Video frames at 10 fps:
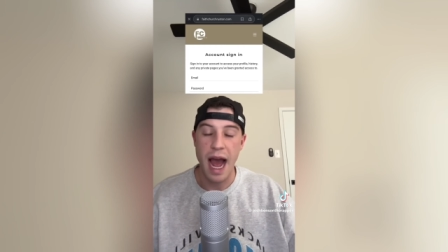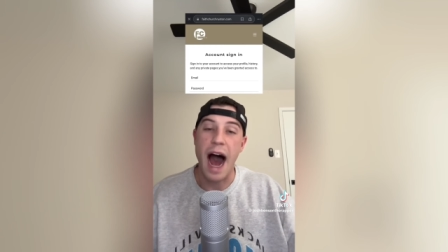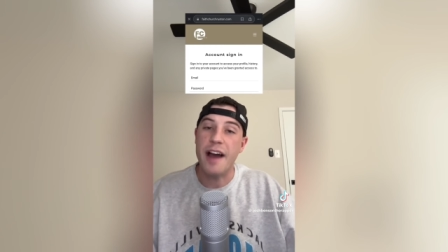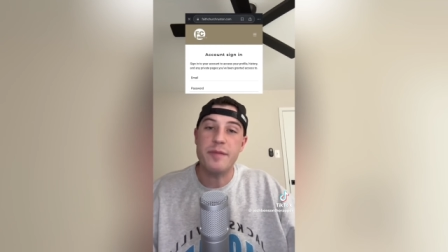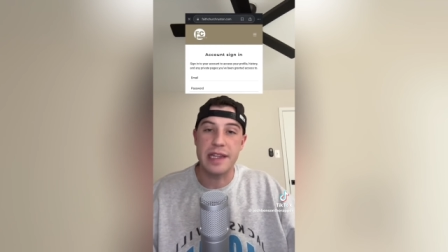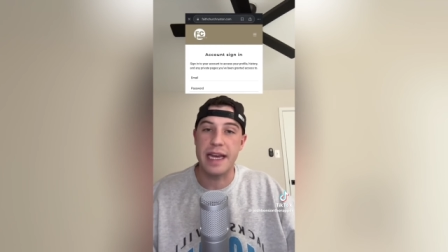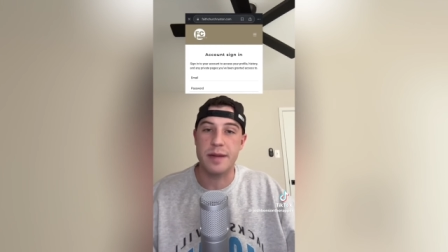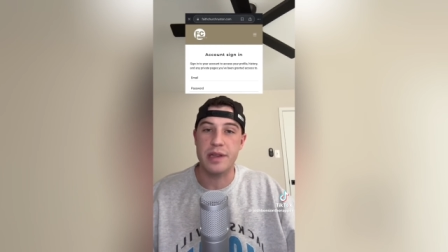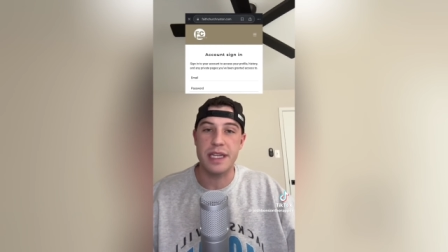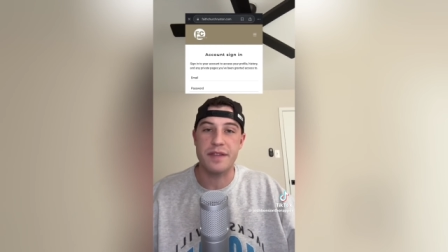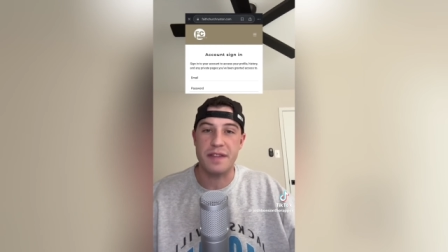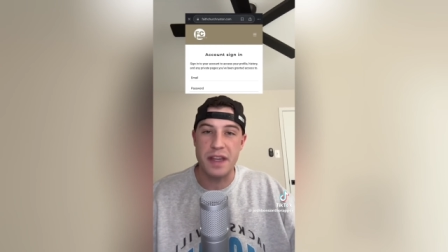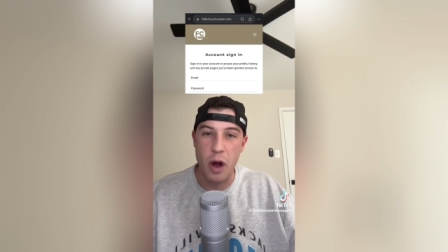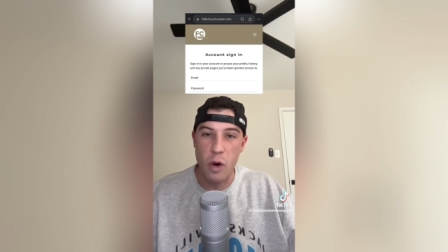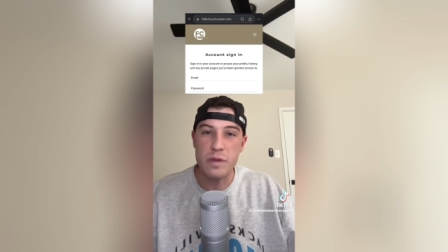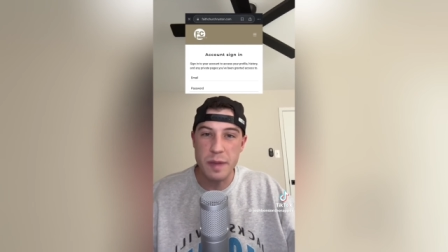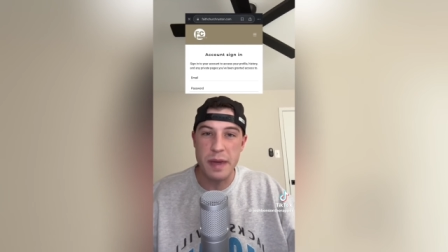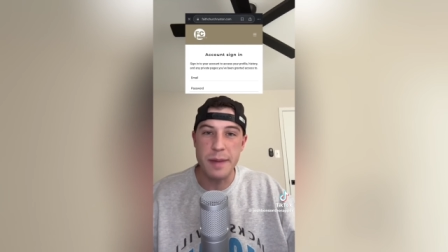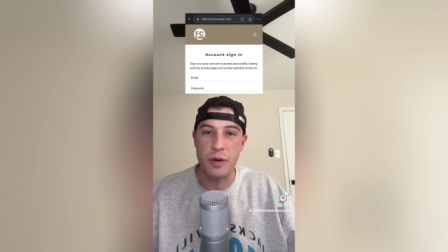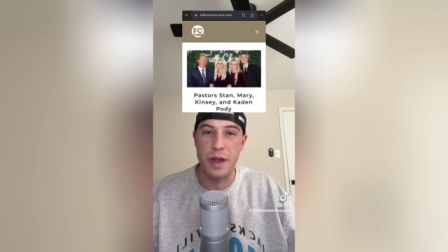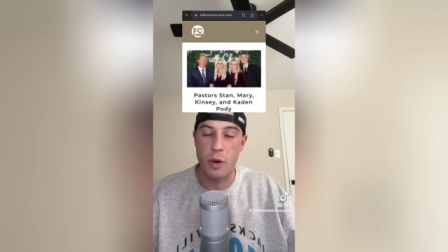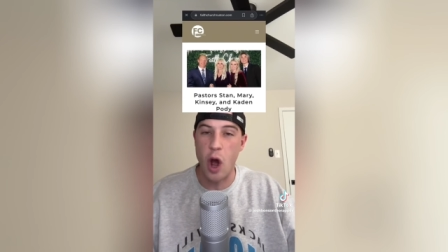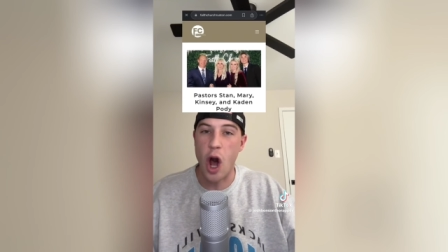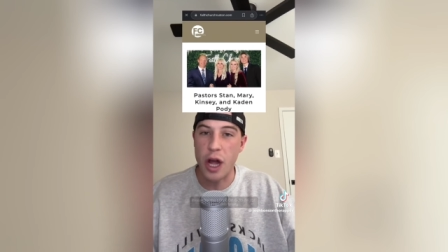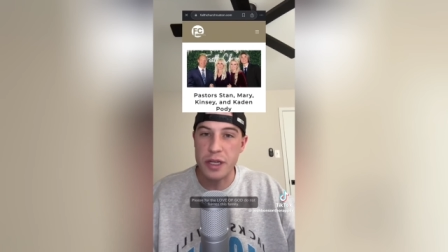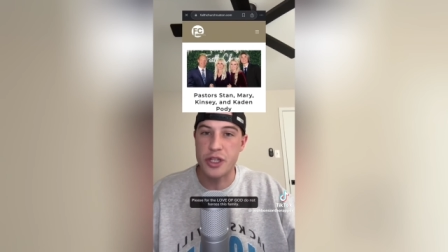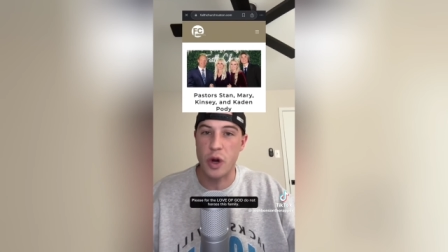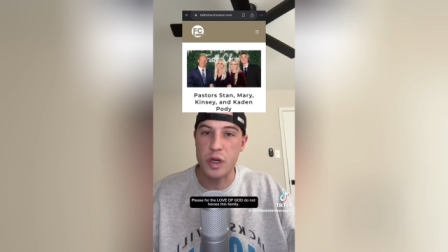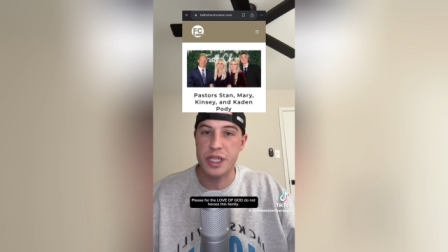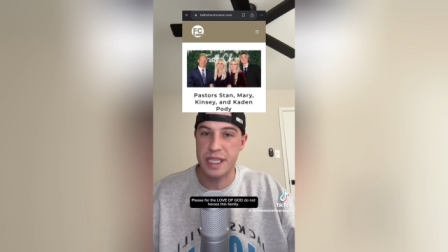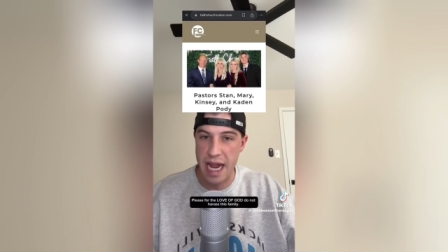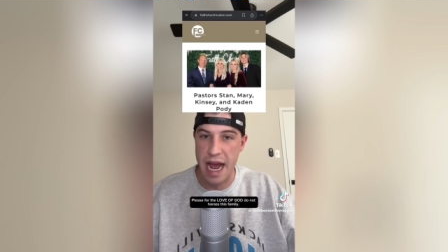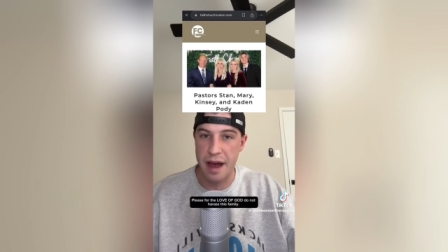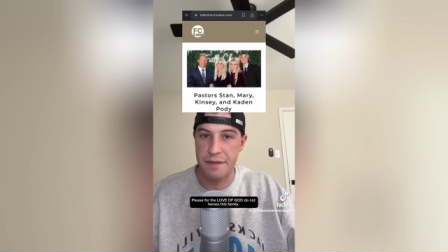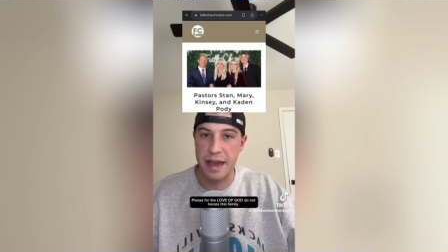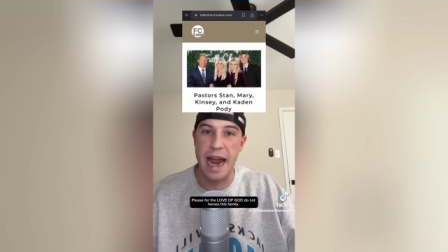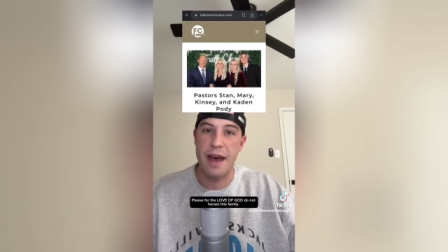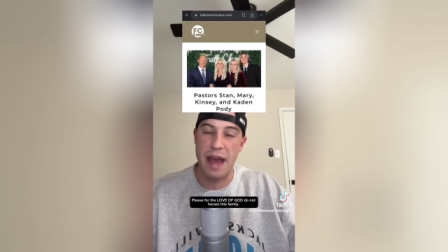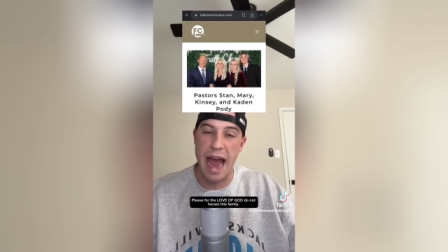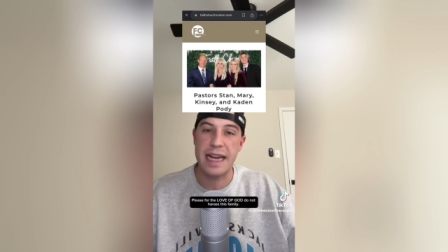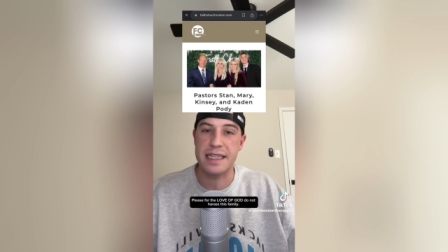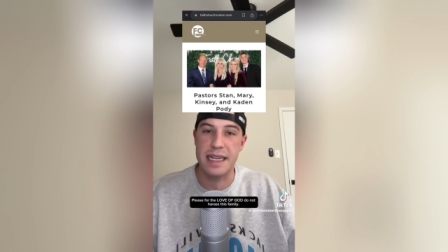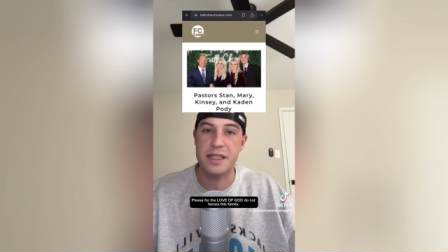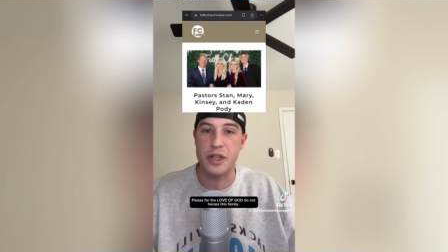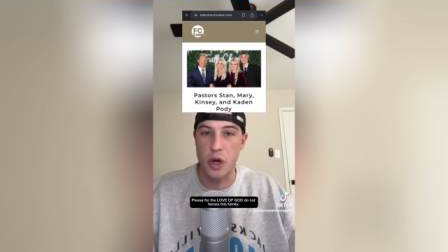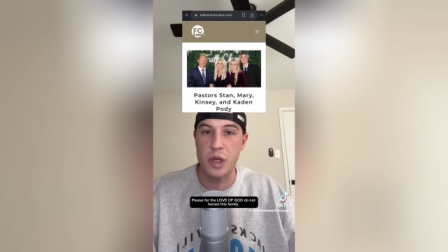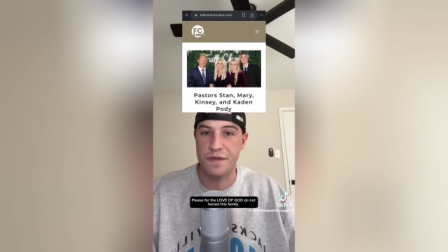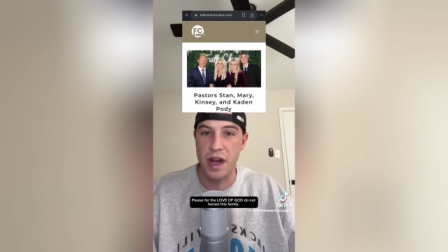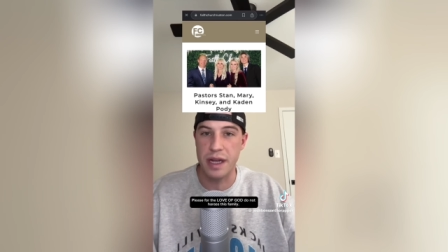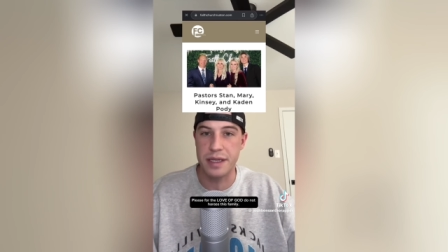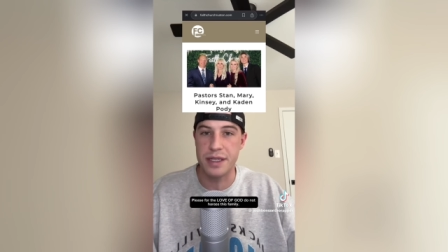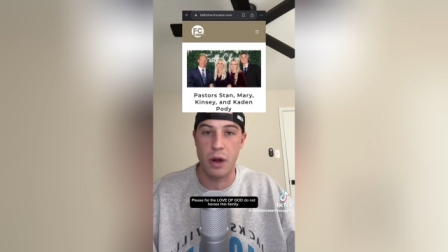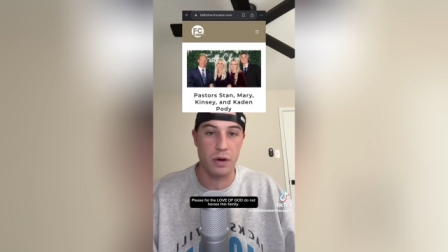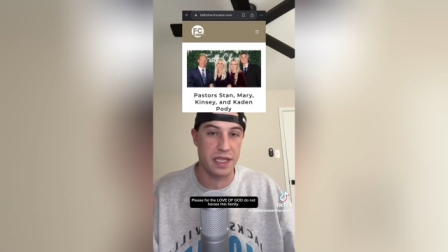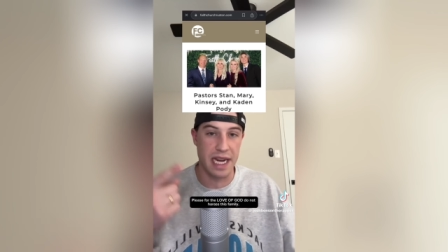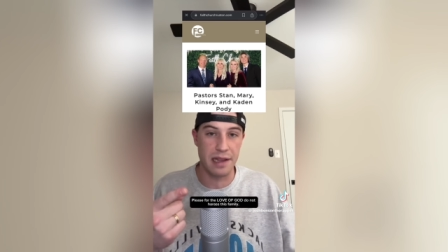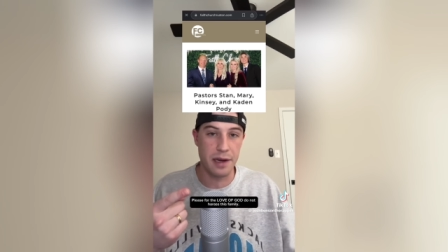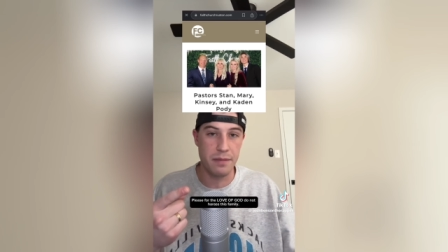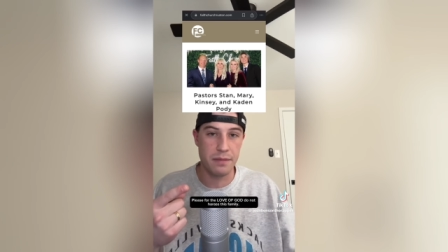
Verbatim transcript: I've been led to believe that the only people that are on church staff and have access to church funds are Taylan,